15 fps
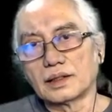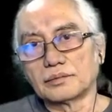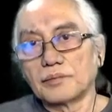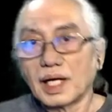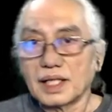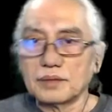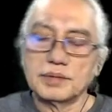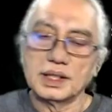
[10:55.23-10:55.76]

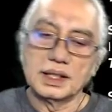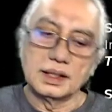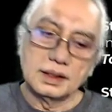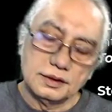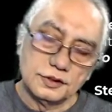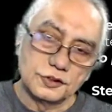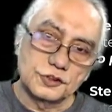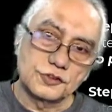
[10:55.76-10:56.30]
might be
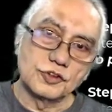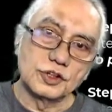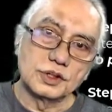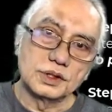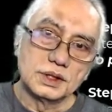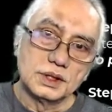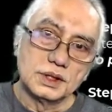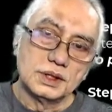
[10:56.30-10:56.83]

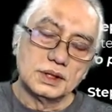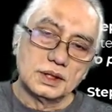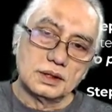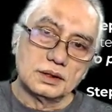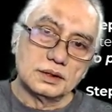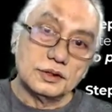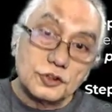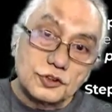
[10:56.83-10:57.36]
useful
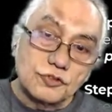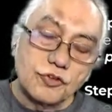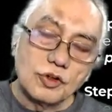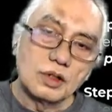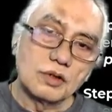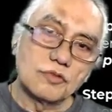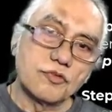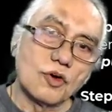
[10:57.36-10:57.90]

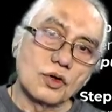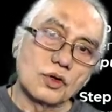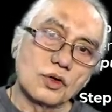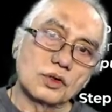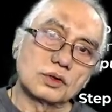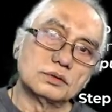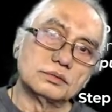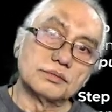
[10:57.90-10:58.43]

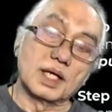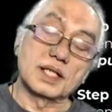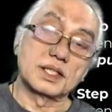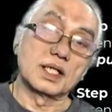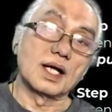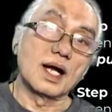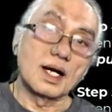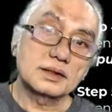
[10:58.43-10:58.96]
for
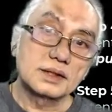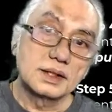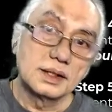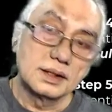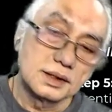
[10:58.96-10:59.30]
martial arts,